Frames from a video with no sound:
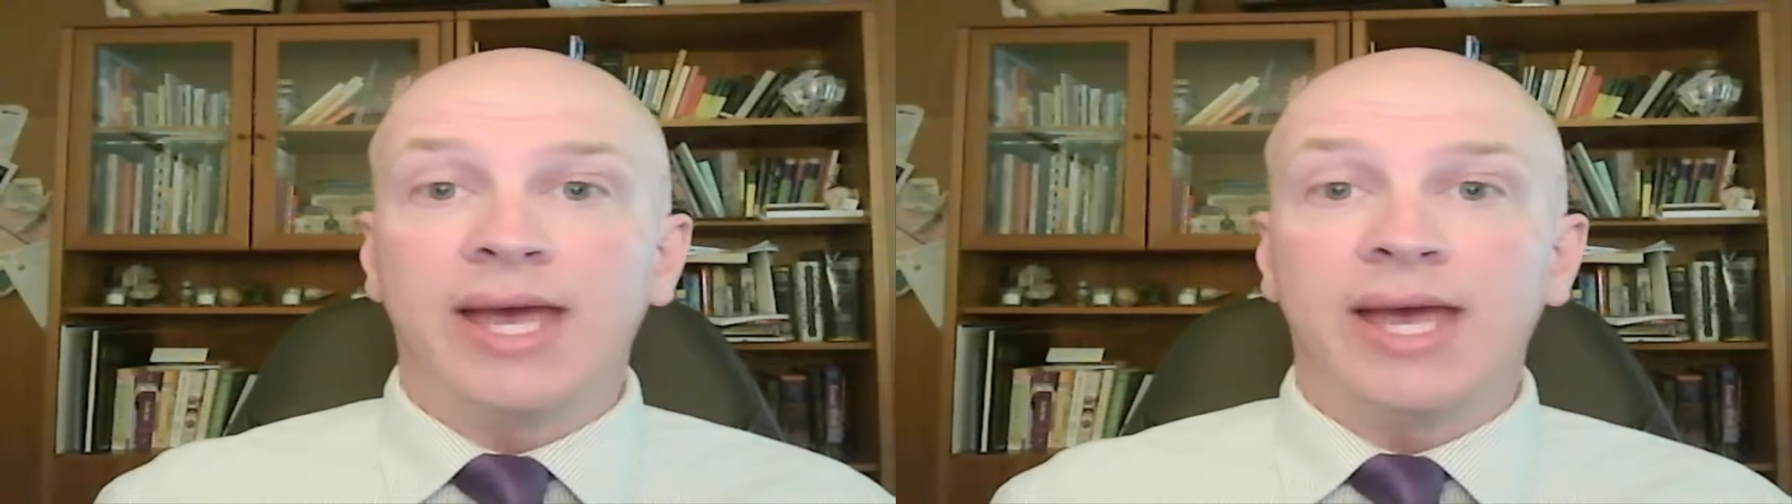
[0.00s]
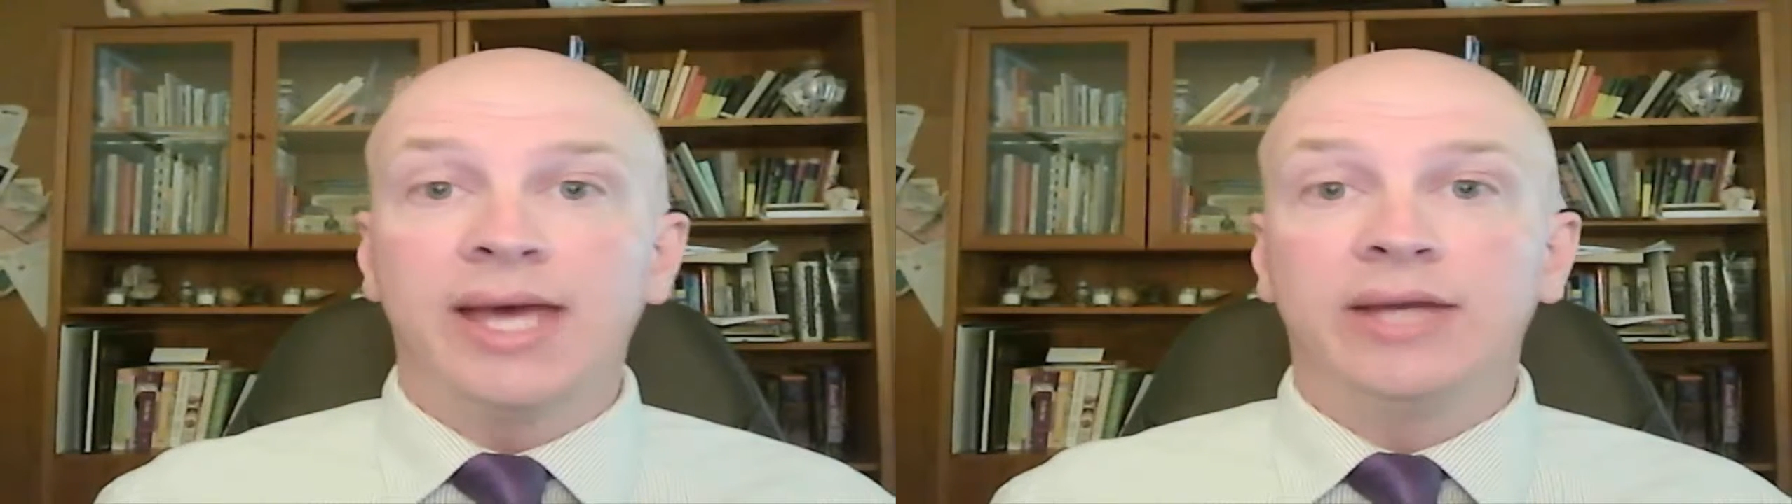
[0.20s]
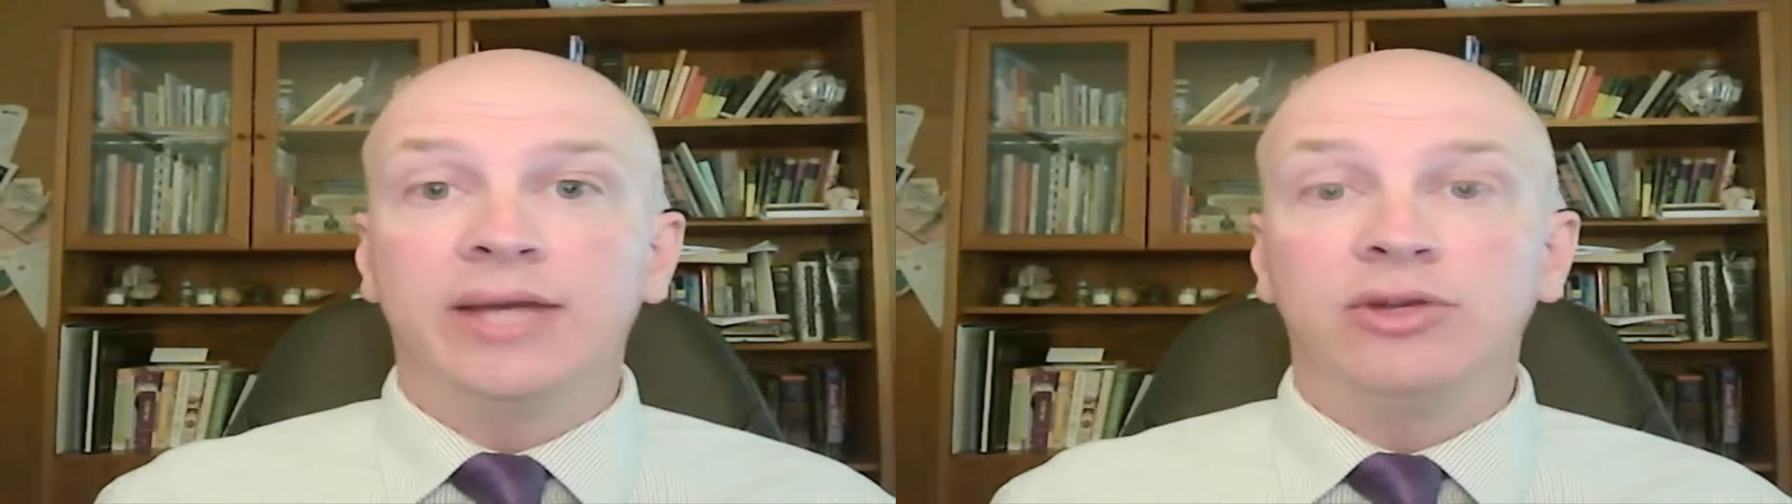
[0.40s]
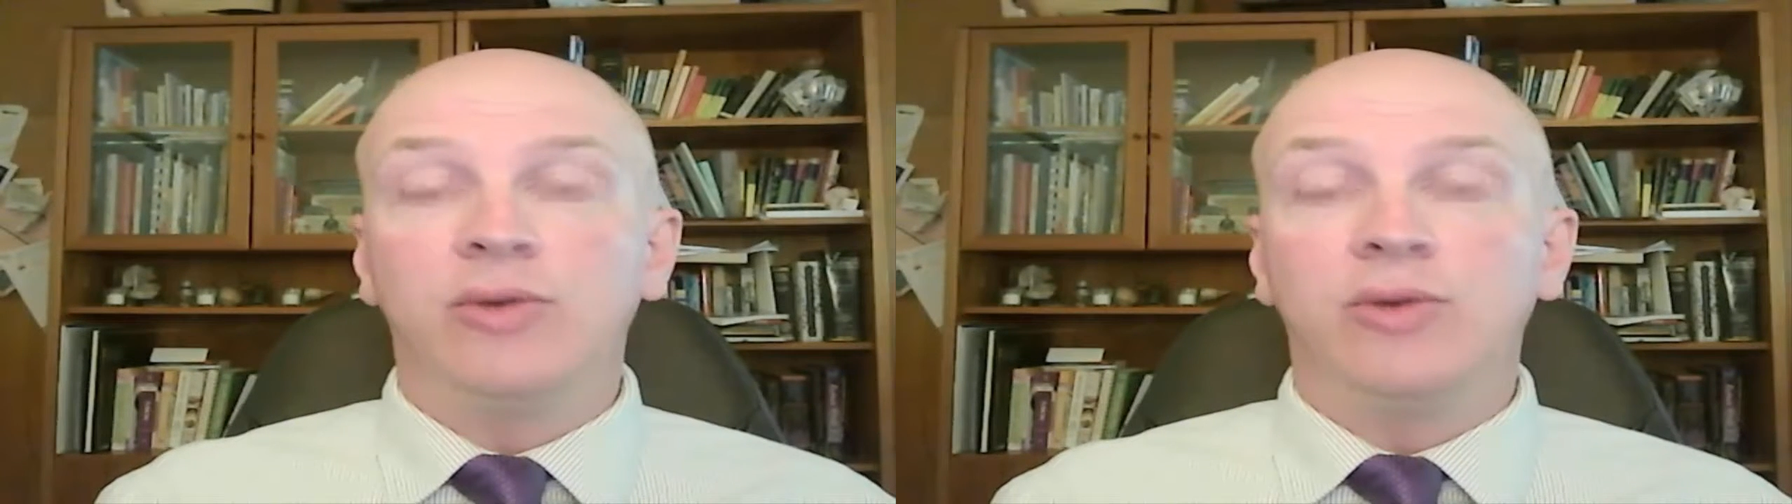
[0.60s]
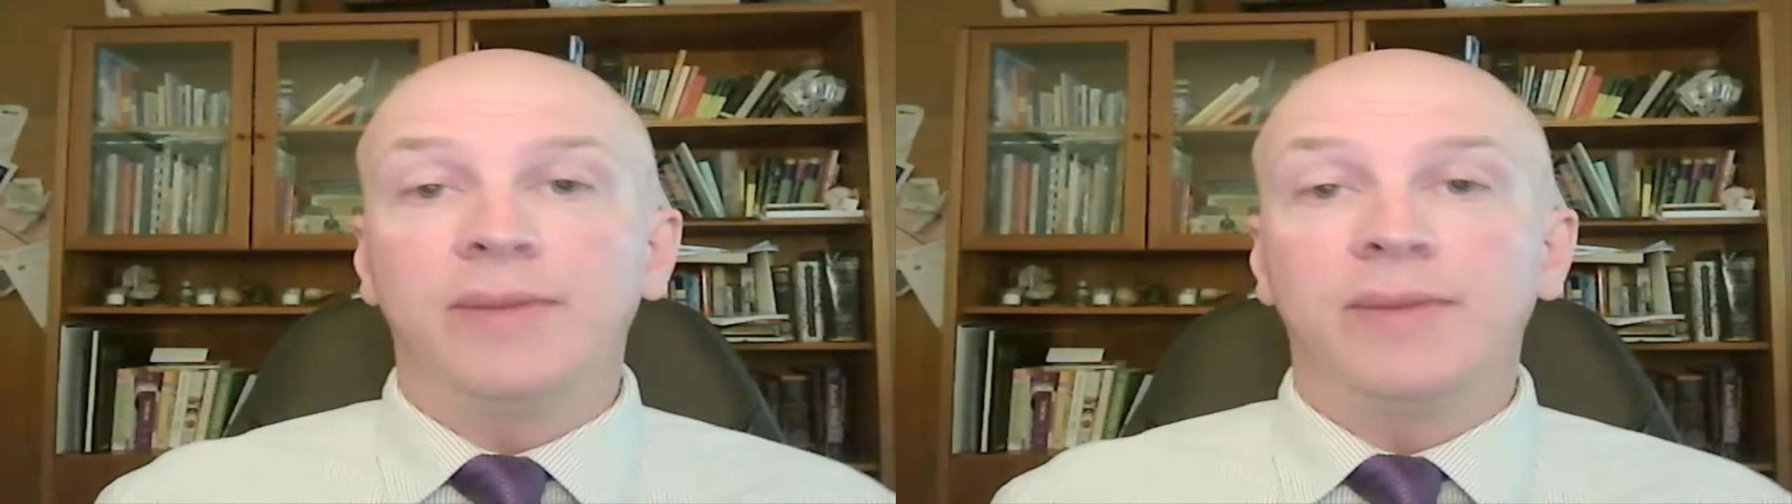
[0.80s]
and
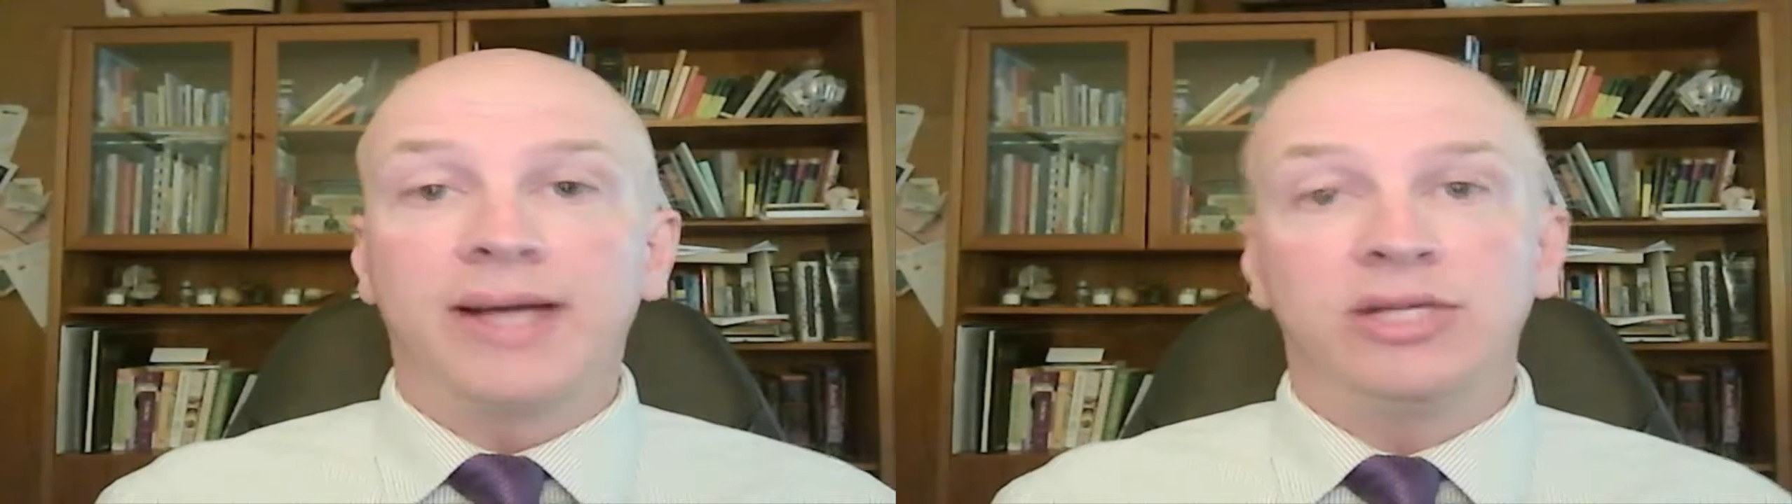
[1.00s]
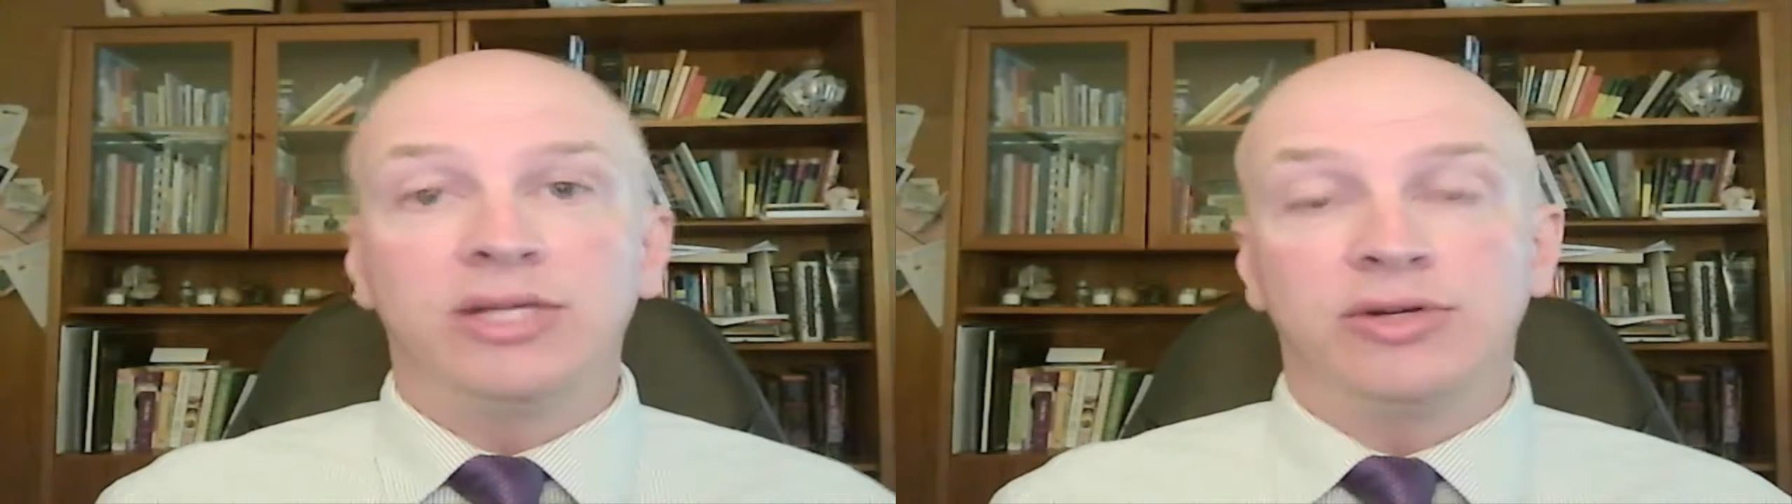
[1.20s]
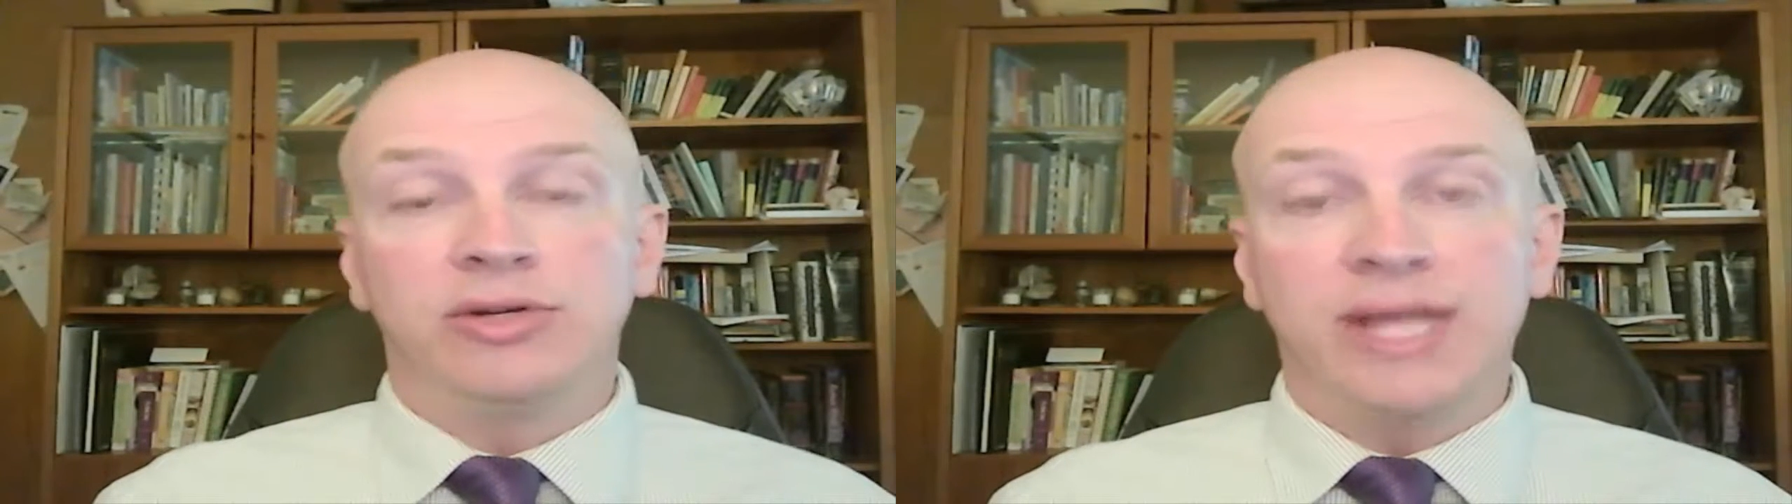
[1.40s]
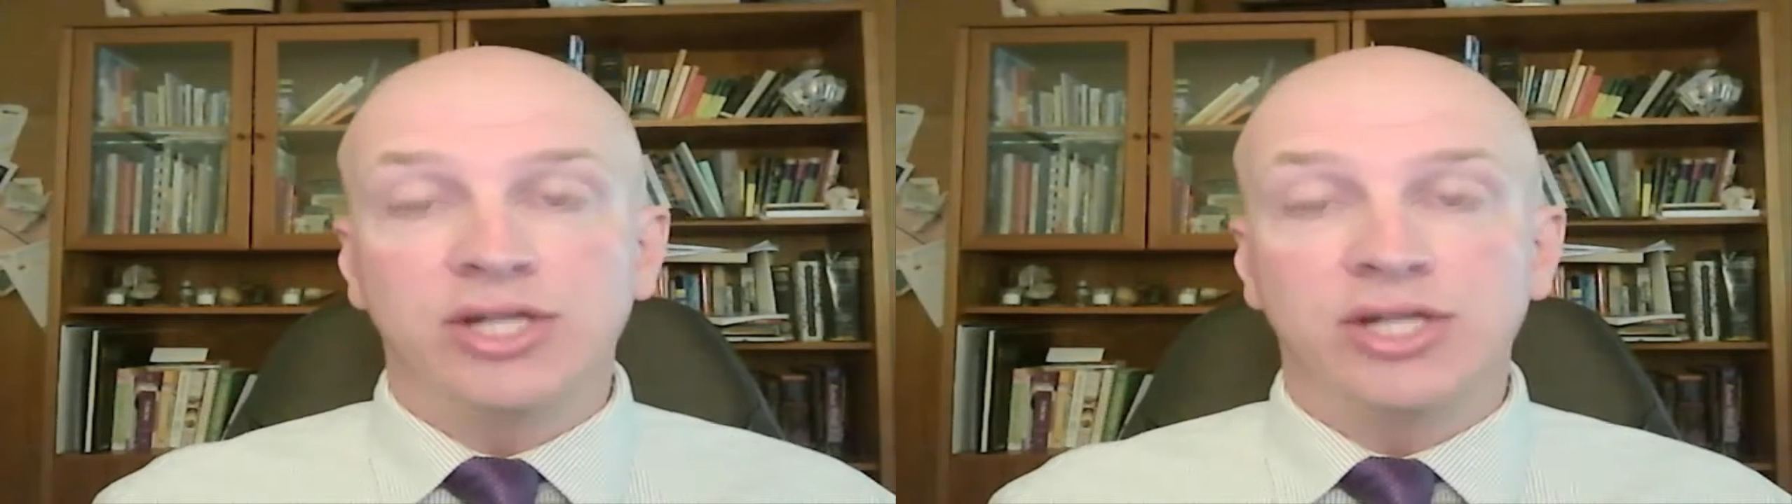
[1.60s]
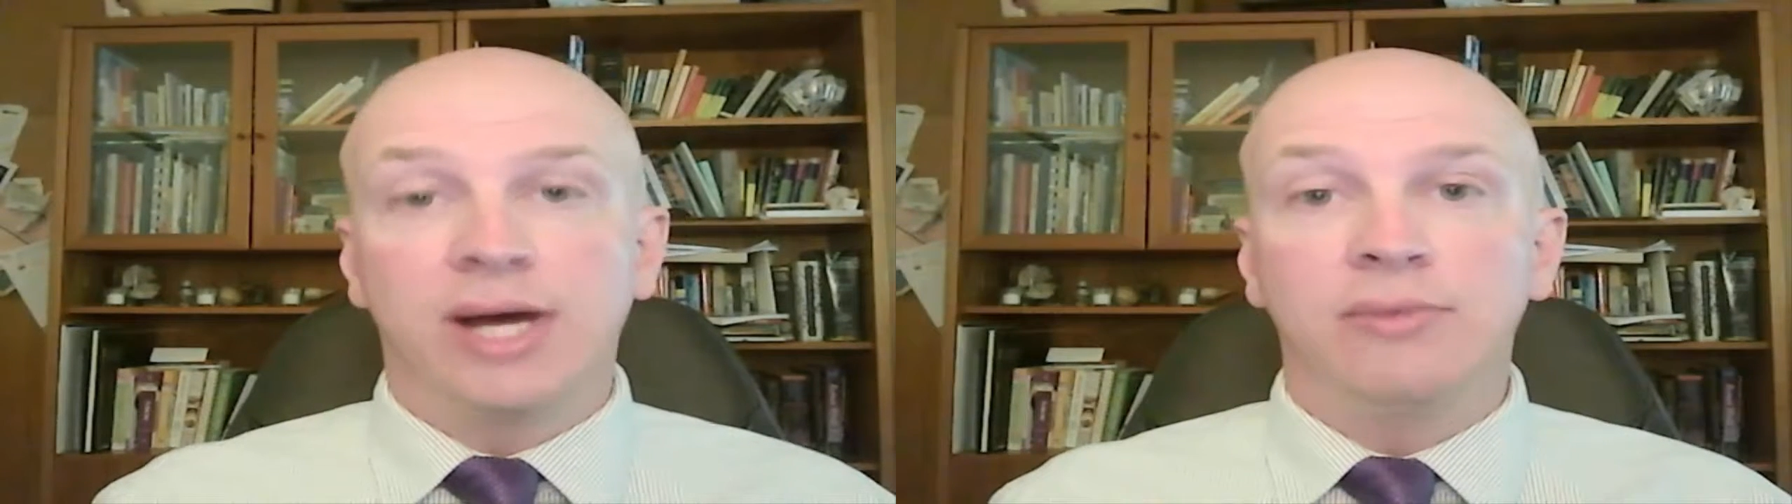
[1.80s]
you went back to your
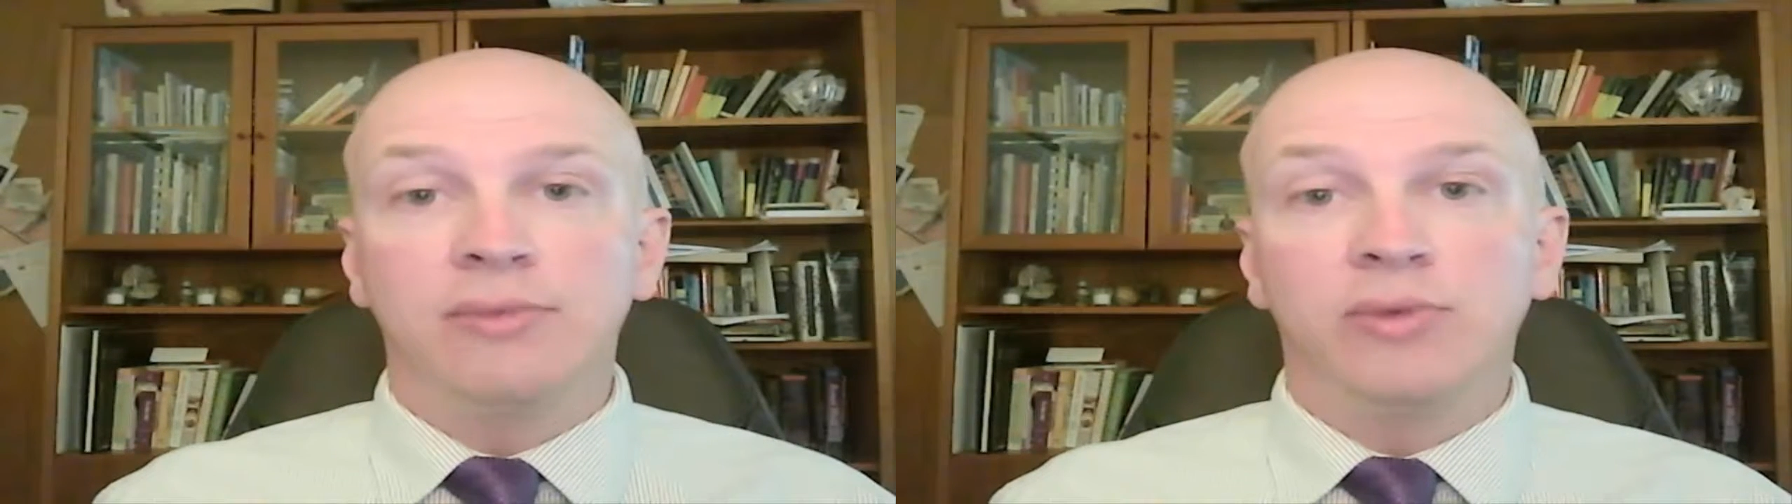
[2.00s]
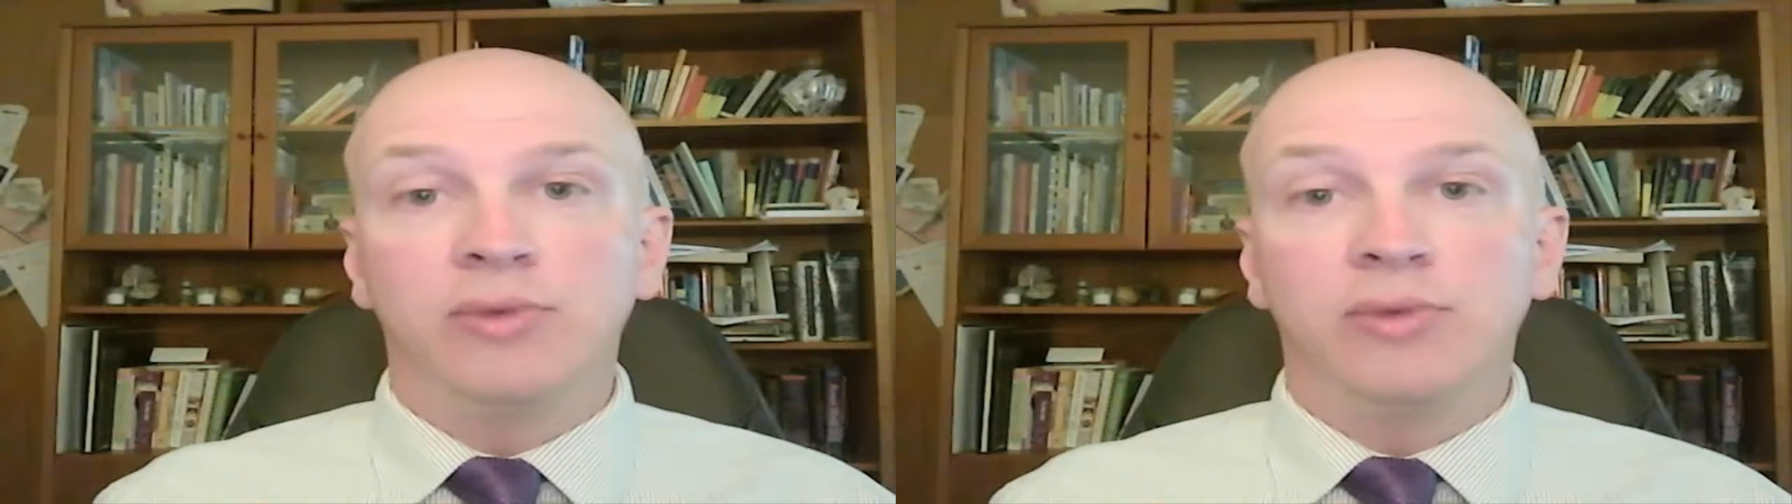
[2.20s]
day job